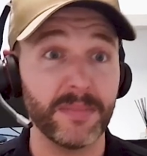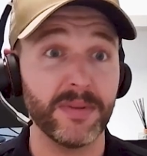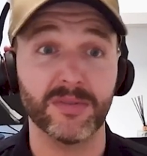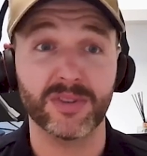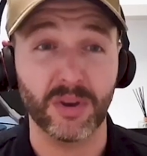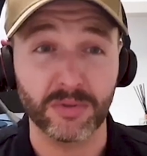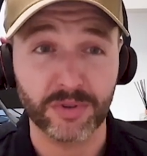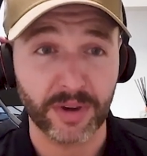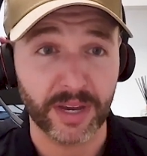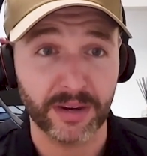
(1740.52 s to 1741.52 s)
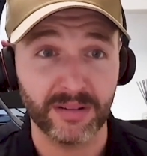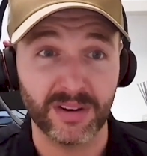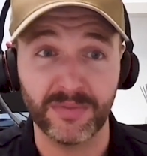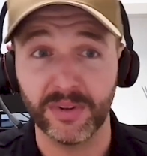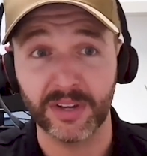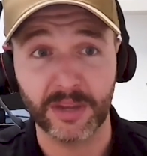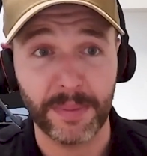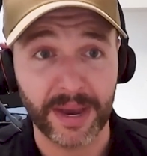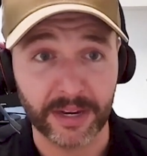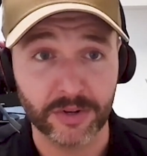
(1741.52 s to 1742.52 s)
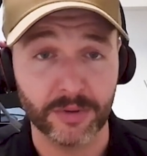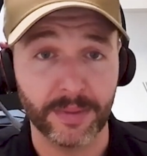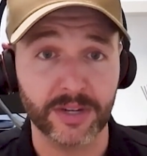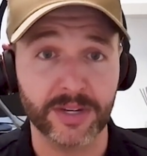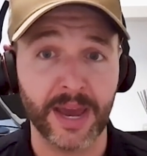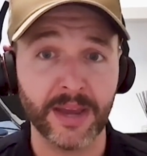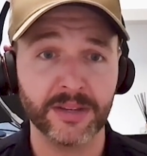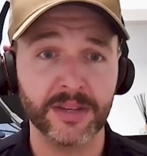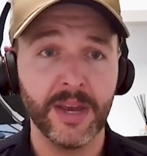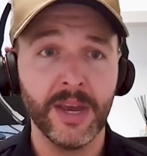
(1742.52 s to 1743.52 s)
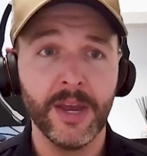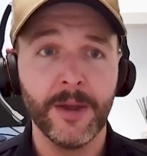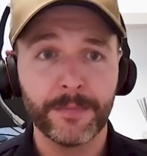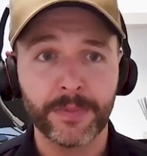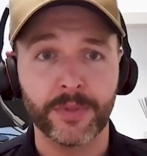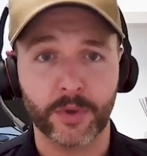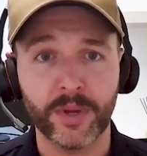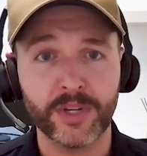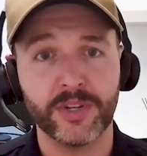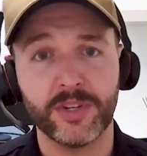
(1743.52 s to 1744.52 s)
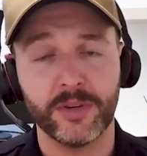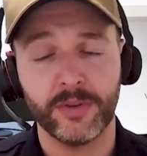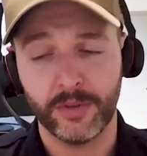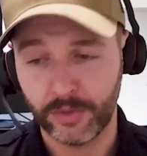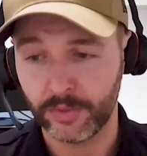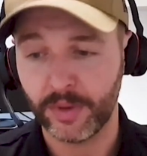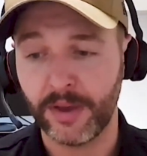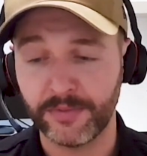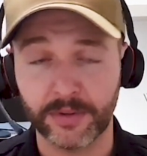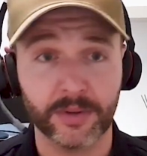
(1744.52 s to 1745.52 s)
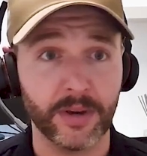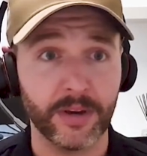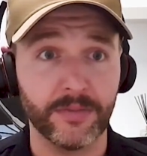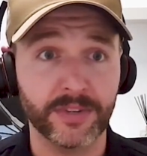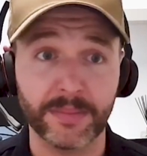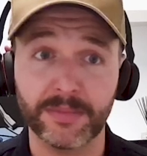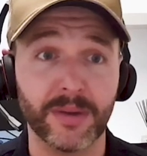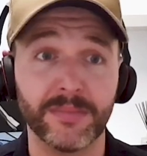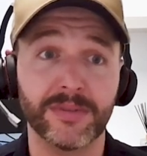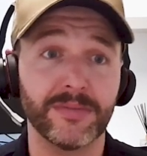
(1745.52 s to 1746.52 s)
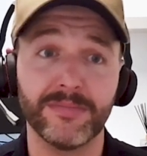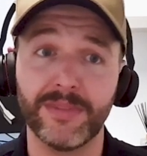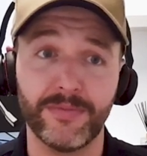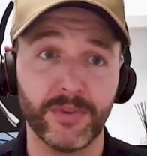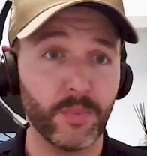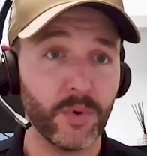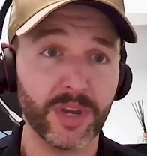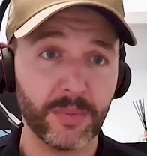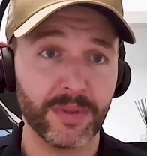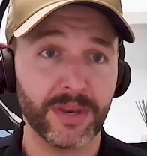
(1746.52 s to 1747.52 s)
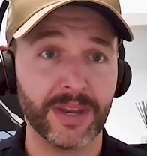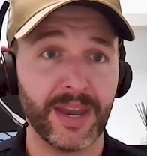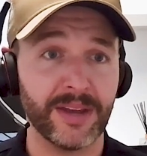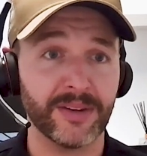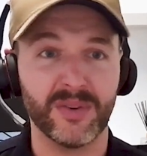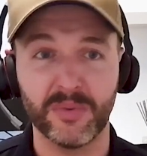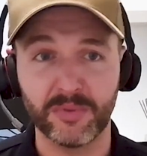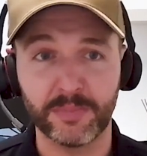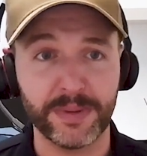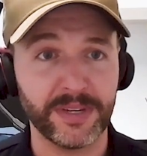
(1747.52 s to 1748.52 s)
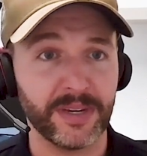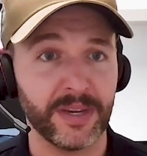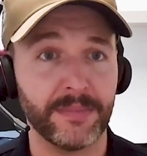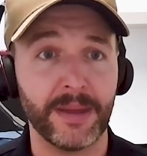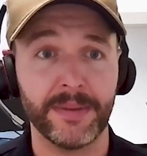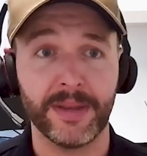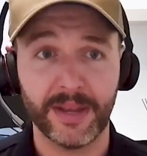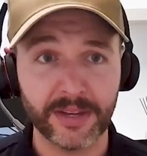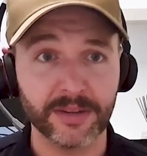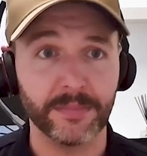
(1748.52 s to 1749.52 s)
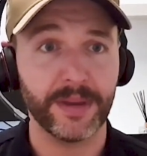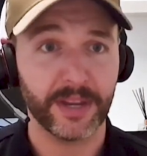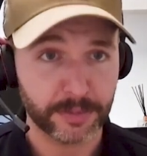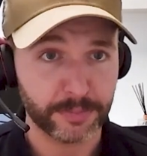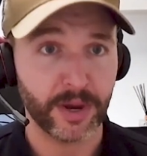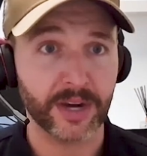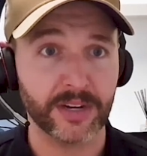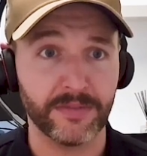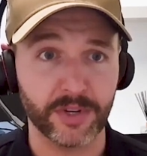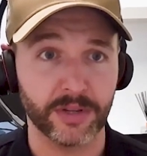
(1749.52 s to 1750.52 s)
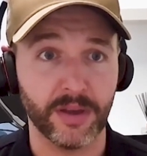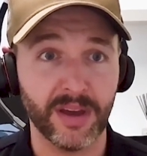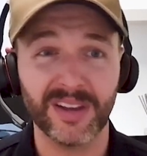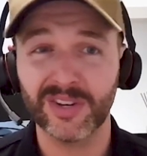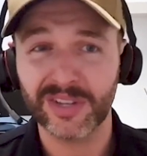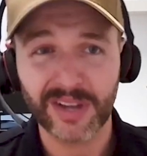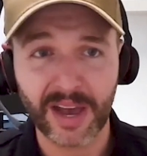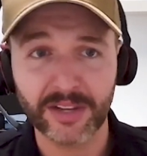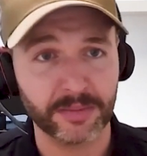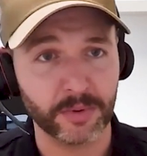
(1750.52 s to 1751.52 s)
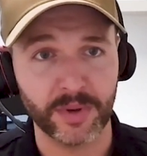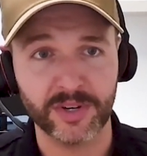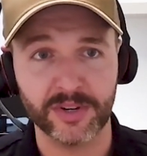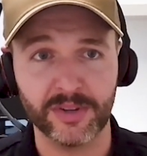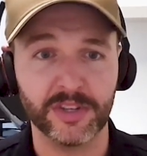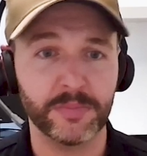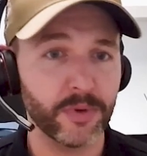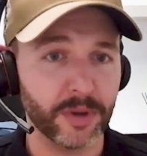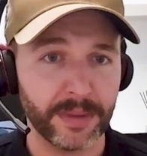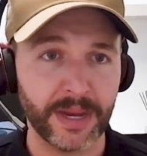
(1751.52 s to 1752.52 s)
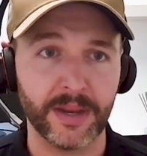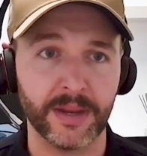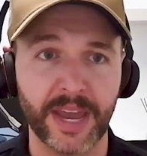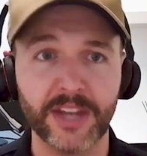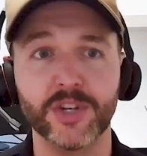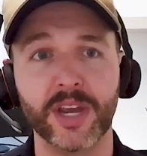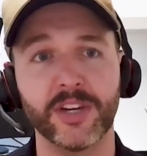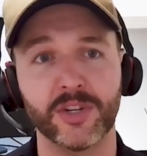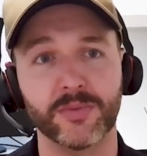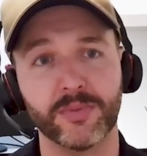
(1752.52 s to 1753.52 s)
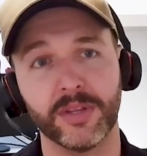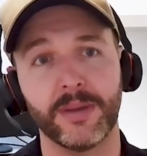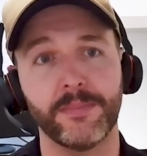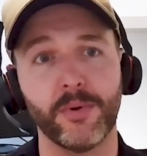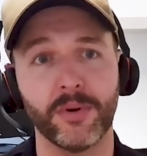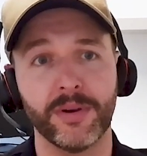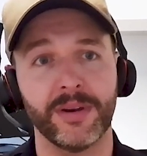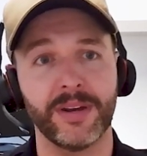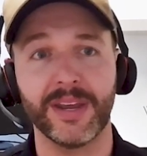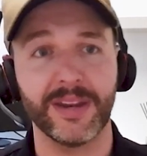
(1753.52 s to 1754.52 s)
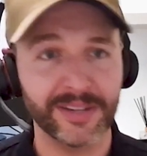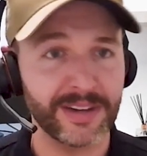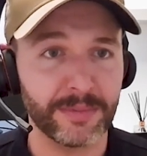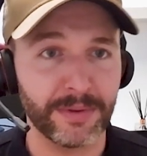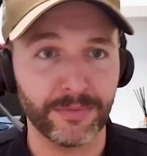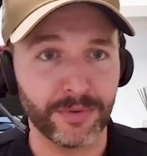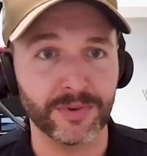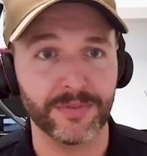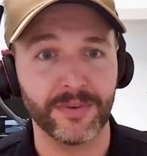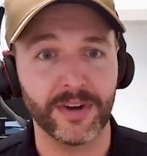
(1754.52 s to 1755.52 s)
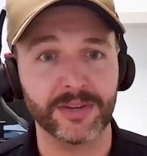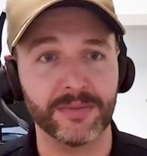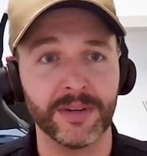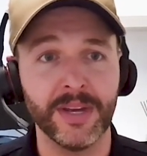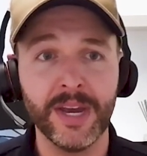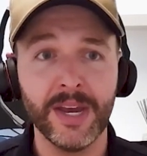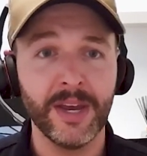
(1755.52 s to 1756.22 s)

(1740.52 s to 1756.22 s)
maybe you're a sole trader and you feel like you're paying too much tax, the questions that you do have to kind of sometimes, if you're working with an accountant who's busy and maybe isn't being as proactive as you like, just ask some questions, book a meeting. Education's really important. And again, it doesn't have to be a future advisory,